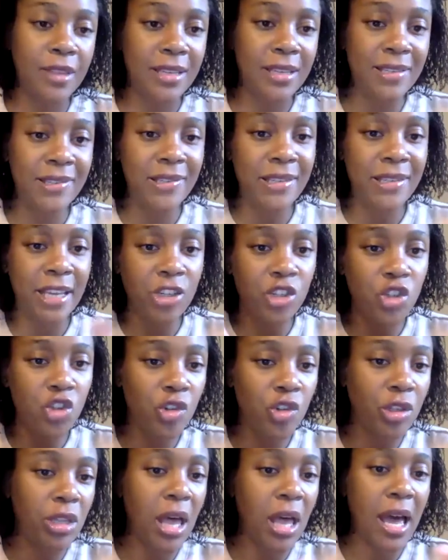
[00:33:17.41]
this
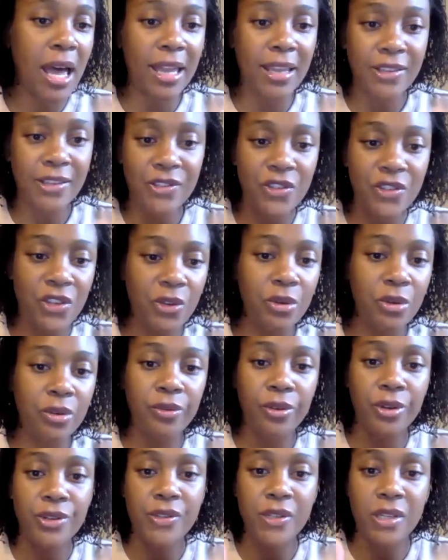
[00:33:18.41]
centralized
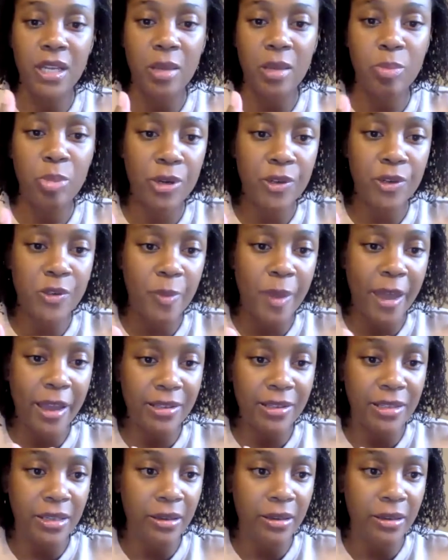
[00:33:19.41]
university
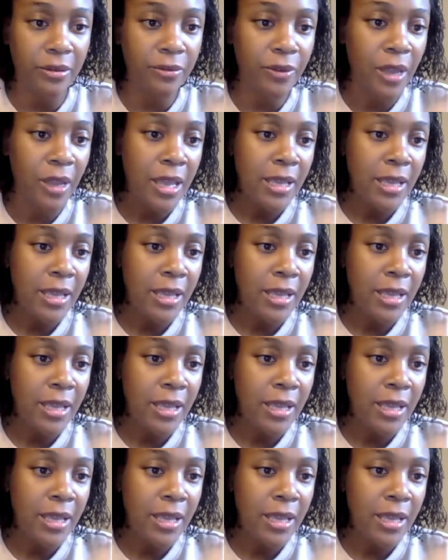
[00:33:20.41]
perspective